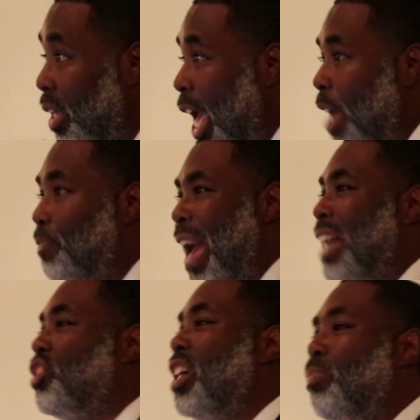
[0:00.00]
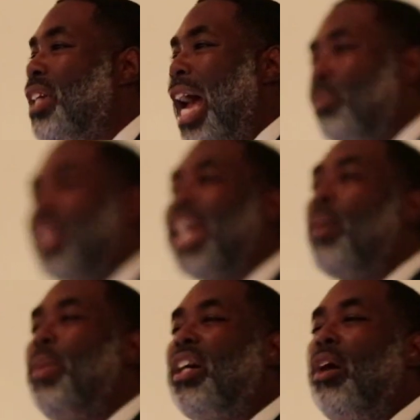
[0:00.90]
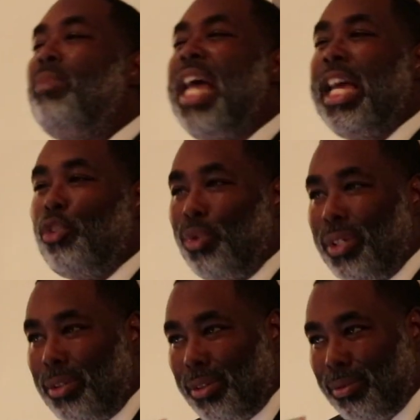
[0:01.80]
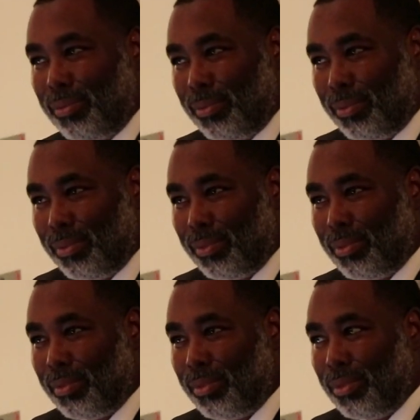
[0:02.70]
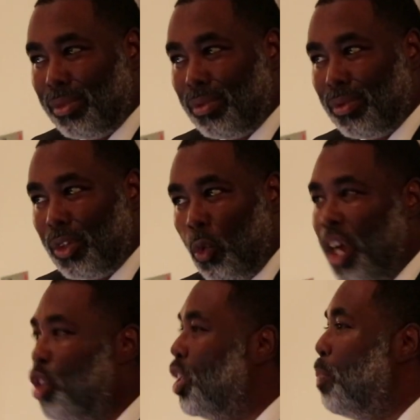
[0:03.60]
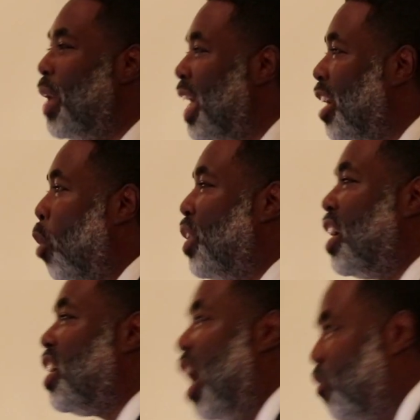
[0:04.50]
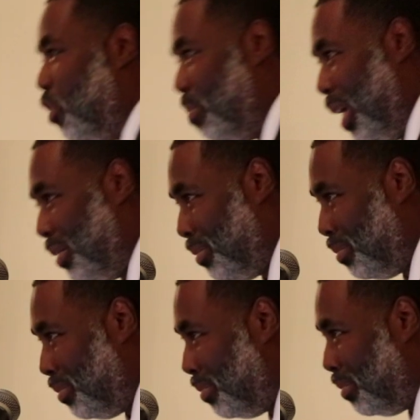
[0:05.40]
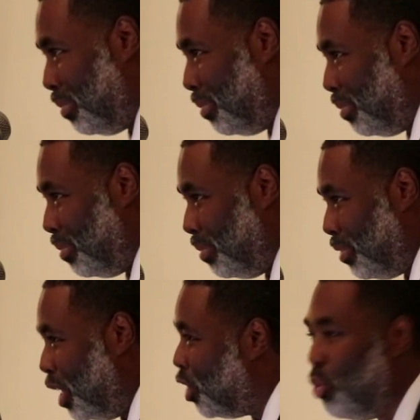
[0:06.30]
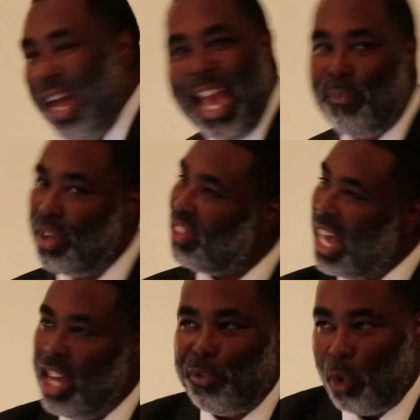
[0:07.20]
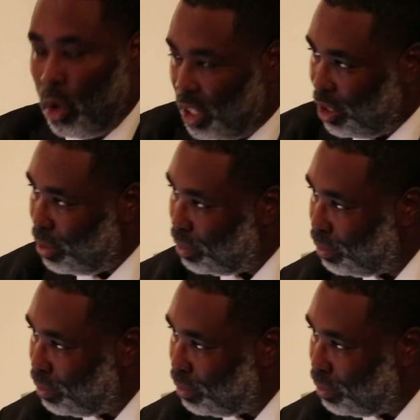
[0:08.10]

In fact, sometimes that can become dangerous when you depend on the government to do everything for you.